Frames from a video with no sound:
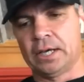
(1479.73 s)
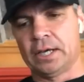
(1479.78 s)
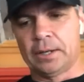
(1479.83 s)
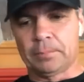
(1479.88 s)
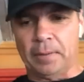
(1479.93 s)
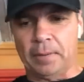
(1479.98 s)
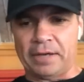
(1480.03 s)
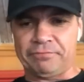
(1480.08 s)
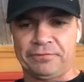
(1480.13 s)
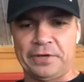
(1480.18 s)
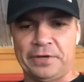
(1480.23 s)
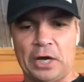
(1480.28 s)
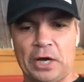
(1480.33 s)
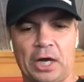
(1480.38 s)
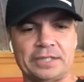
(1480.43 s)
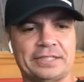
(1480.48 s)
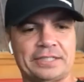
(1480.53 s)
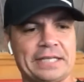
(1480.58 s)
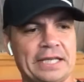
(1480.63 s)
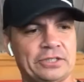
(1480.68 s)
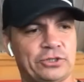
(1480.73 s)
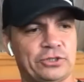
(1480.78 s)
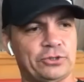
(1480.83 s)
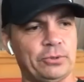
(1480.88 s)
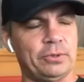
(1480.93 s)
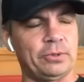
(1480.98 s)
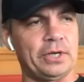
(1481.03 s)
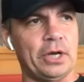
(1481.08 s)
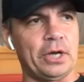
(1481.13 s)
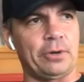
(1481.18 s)
my fiance's
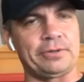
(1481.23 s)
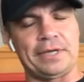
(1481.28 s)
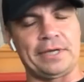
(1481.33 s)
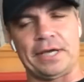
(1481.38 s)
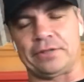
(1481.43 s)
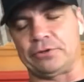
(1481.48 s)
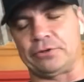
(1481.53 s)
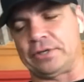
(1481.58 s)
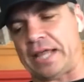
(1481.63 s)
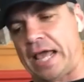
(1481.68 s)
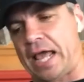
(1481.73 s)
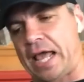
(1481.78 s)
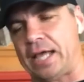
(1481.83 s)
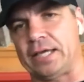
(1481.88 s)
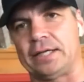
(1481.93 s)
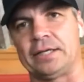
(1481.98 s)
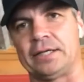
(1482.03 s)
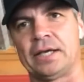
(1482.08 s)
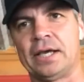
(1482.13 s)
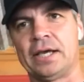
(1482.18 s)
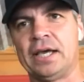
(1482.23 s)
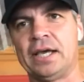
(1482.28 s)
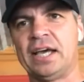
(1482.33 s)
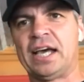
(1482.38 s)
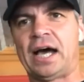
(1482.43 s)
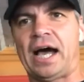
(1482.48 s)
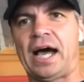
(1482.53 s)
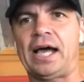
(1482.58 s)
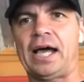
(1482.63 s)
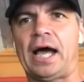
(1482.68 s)
studio the other day, and
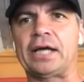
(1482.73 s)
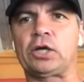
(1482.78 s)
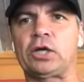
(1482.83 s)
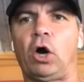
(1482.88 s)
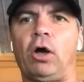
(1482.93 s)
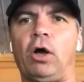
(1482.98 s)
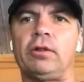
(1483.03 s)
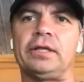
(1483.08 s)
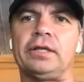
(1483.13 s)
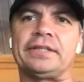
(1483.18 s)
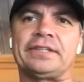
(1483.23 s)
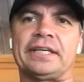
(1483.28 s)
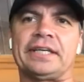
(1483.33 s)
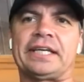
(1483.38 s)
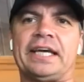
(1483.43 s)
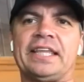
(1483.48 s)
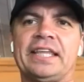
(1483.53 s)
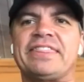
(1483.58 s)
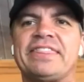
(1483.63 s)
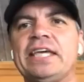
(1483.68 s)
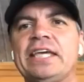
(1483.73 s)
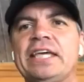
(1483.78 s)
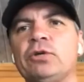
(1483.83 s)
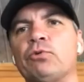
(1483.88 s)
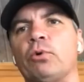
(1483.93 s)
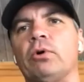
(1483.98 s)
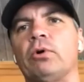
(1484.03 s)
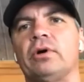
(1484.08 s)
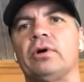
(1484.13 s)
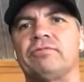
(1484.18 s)
I call it the
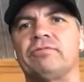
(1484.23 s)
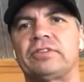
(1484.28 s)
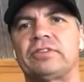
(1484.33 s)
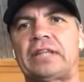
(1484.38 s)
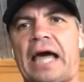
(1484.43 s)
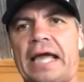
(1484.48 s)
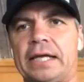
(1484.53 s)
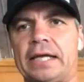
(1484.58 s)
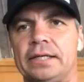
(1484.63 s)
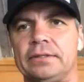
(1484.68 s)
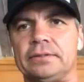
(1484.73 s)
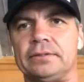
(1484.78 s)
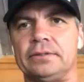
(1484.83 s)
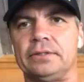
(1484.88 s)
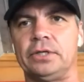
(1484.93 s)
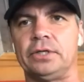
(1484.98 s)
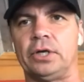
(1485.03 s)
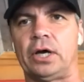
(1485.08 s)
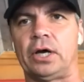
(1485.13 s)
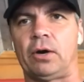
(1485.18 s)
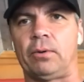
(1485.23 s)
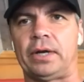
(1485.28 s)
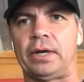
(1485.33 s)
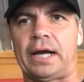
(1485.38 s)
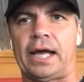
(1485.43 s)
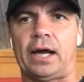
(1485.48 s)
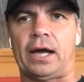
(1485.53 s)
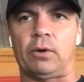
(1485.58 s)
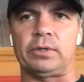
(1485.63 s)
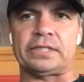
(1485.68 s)
cathedral of light, and
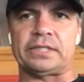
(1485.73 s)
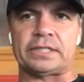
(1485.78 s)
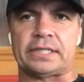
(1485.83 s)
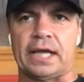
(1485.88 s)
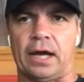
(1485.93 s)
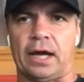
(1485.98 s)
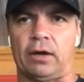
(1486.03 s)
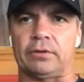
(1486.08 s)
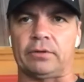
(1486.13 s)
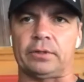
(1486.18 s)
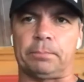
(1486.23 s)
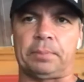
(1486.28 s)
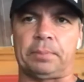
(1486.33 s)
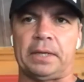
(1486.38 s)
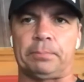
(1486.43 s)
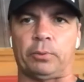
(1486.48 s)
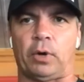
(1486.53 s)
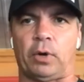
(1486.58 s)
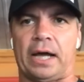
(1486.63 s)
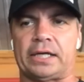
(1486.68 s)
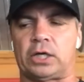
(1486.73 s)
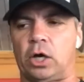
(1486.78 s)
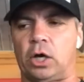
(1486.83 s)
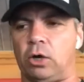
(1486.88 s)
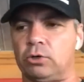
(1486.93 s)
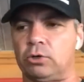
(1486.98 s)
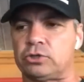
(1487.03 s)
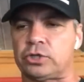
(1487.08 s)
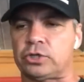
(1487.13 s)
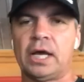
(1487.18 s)
I always tell the people I
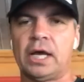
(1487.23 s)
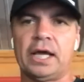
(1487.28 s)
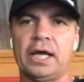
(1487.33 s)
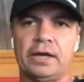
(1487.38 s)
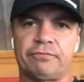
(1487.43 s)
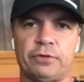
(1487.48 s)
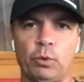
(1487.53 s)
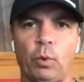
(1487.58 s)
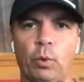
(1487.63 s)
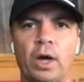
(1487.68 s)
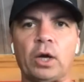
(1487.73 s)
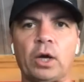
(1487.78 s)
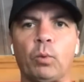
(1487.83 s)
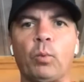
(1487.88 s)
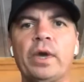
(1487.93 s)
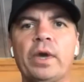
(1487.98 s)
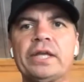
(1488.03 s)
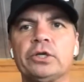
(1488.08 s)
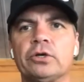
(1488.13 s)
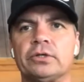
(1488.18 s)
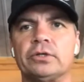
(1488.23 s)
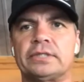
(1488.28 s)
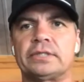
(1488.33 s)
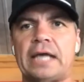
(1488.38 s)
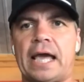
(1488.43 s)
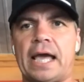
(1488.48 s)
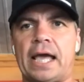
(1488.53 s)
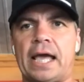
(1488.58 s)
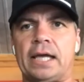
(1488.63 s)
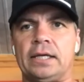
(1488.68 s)
coach, if you want to win your
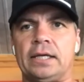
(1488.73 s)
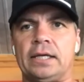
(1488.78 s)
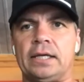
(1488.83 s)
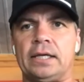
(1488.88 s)
day,